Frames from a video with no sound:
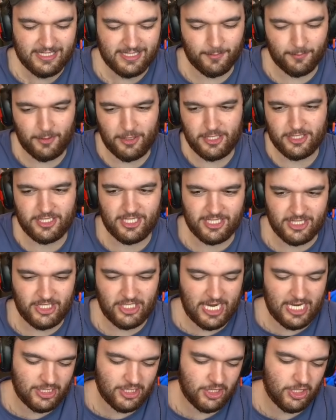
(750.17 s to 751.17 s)
Sabrina's
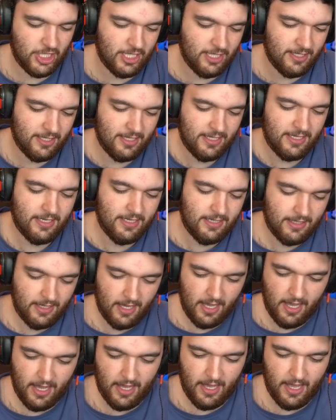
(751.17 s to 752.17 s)
suggestion,
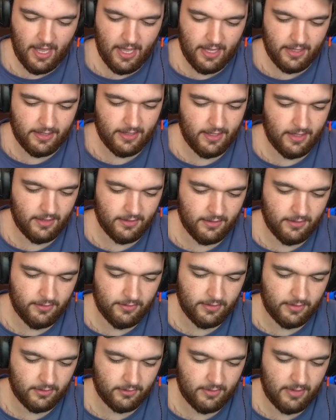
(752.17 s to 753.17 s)
uh
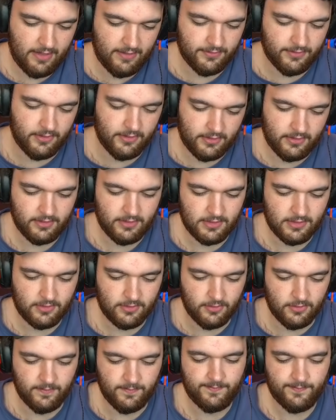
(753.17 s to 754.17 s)
Alolan Graveler. It's
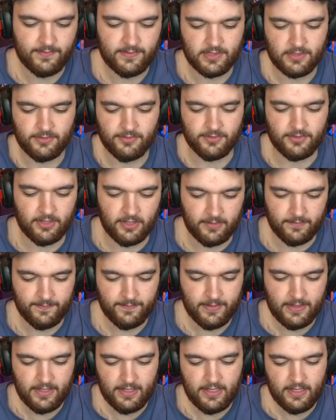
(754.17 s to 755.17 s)
cool. It's a cool card.
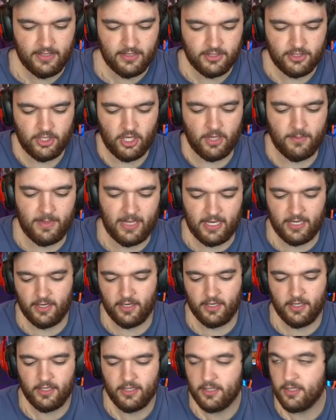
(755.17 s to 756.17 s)

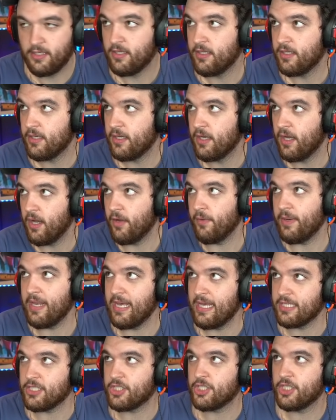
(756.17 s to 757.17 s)
Charmander,
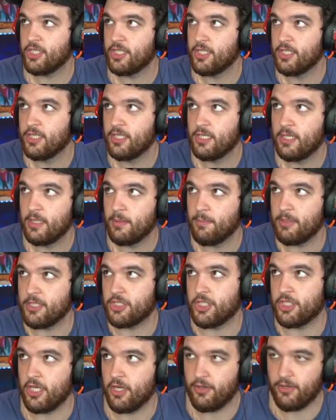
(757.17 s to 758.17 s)
Honedge,
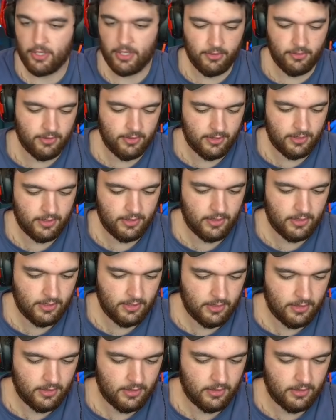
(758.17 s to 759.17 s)
Pidgeotto,
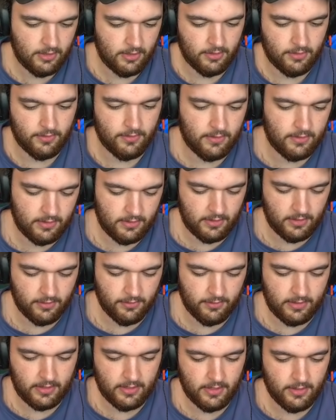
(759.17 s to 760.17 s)
Nidor
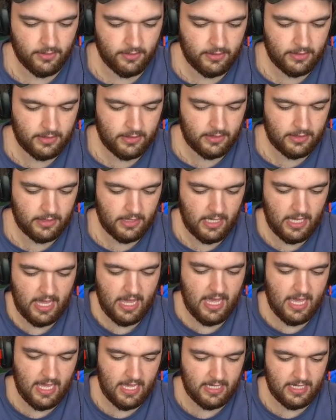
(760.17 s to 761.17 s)
Nidorino.
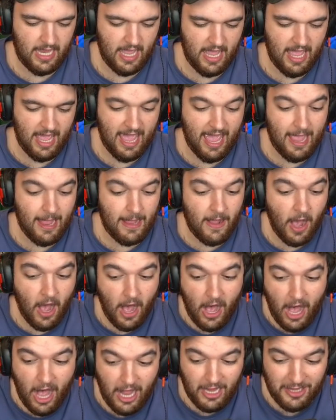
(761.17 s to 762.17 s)
And a
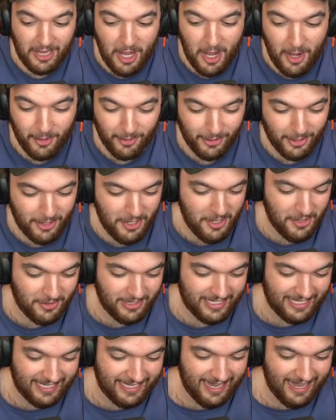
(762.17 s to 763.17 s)

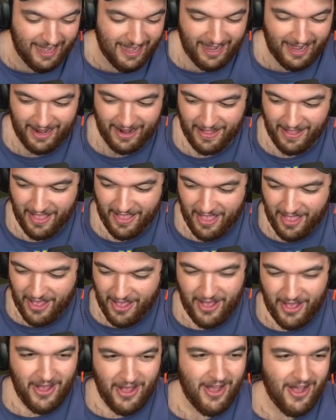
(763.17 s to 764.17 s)
Hallelujah!
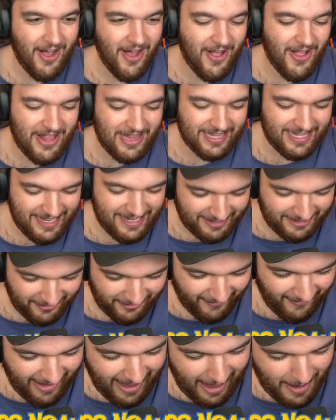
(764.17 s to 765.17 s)
Holy
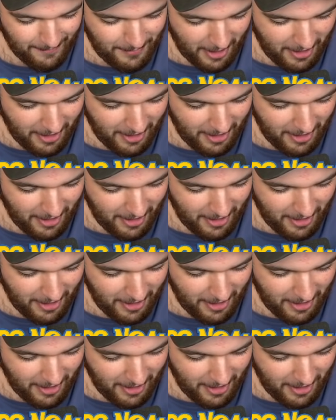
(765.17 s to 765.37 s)
crap!